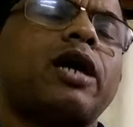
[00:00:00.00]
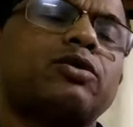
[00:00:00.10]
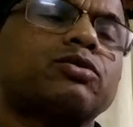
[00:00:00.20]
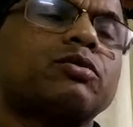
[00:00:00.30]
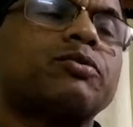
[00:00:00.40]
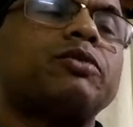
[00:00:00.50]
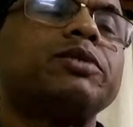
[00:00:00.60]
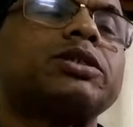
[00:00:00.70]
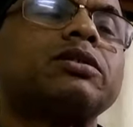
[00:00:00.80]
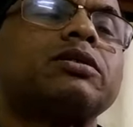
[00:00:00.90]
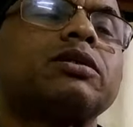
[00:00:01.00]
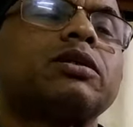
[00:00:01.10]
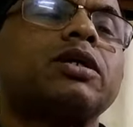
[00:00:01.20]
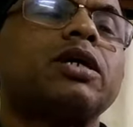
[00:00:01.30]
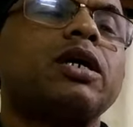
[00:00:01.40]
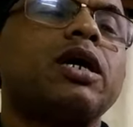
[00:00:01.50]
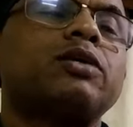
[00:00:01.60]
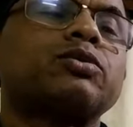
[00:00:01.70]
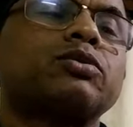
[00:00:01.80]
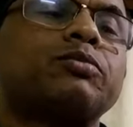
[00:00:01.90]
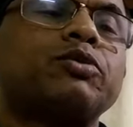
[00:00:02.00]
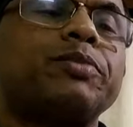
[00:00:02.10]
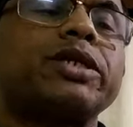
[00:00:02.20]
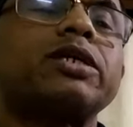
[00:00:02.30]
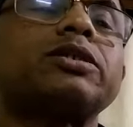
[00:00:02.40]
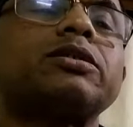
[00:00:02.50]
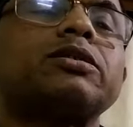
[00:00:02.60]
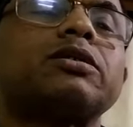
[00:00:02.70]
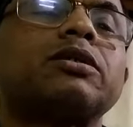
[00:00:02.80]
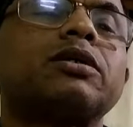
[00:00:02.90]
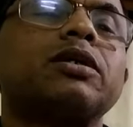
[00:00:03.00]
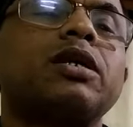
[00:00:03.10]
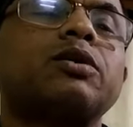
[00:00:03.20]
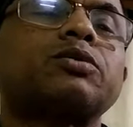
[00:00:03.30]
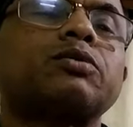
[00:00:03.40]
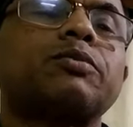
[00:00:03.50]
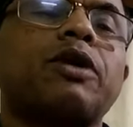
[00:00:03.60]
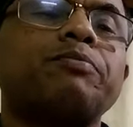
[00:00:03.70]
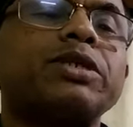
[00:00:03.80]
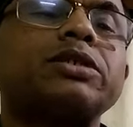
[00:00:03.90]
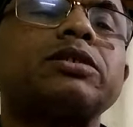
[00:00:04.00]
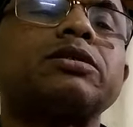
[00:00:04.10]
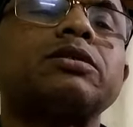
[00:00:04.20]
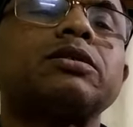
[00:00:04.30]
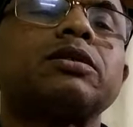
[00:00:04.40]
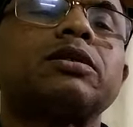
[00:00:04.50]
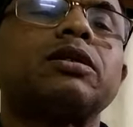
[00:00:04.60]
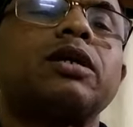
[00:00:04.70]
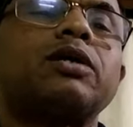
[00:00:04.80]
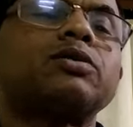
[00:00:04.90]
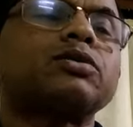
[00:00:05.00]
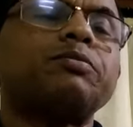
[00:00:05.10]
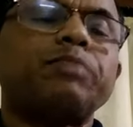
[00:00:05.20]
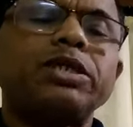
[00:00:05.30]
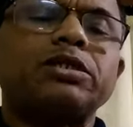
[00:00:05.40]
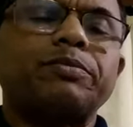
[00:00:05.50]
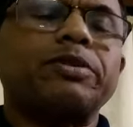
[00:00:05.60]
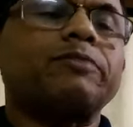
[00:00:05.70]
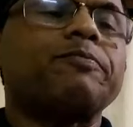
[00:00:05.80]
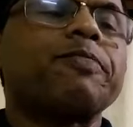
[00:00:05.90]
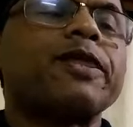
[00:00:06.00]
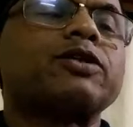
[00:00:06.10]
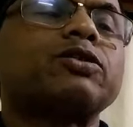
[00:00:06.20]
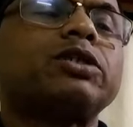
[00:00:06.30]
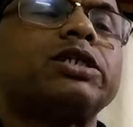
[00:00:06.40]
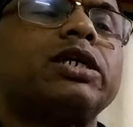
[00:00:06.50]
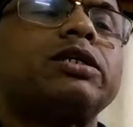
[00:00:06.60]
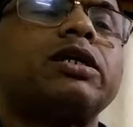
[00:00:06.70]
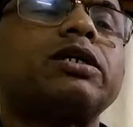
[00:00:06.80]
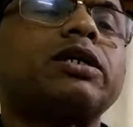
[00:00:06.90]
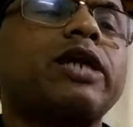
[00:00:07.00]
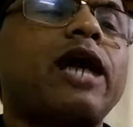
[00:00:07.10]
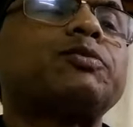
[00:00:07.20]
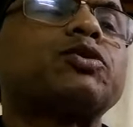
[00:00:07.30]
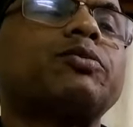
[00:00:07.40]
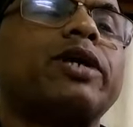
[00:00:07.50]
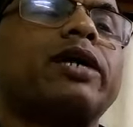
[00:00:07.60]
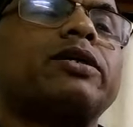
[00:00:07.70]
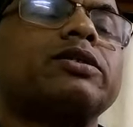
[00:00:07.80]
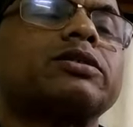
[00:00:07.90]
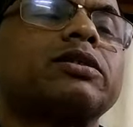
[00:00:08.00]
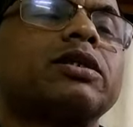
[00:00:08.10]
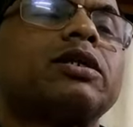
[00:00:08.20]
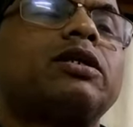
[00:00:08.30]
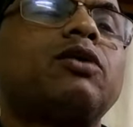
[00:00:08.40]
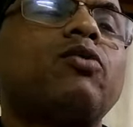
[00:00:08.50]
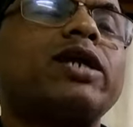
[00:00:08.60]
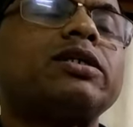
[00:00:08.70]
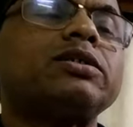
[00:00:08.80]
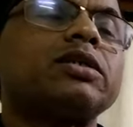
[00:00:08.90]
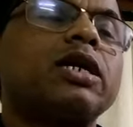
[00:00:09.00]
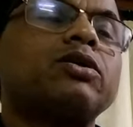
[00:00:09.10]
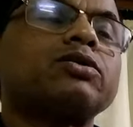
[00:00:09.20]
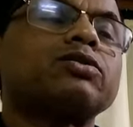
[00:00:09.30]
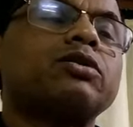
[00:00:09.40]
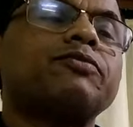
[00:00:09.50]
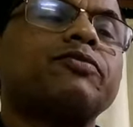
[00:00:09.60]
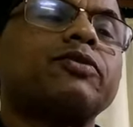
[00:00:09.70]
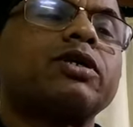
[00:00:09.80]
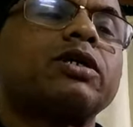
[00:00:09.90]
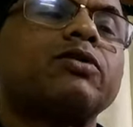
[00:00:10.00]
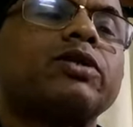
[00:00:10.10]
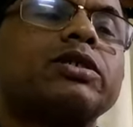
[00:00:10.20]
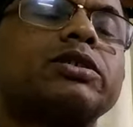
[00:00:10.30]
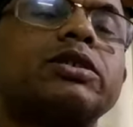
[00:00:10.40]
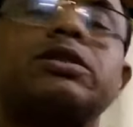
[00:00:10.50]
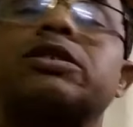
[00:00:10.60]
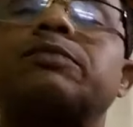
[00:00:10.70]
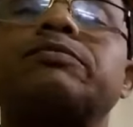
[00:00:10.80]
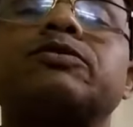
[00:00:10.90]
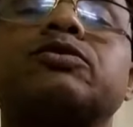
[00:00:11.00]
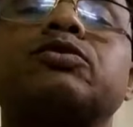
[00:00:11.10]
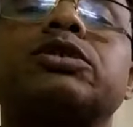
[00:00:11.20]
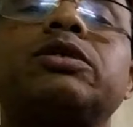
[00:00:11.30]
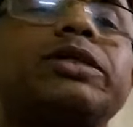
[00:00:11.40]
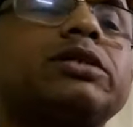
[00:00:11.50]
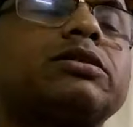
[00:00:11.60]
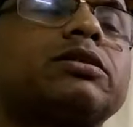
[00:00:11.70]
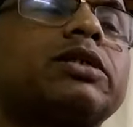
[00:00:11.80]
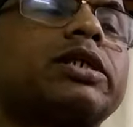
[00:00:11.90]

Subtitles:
errors of commission, errors of duplication, errors of compensation, errors of principle. So these are the types of errors. Now what is errors of, you can say some 2-3 minutes,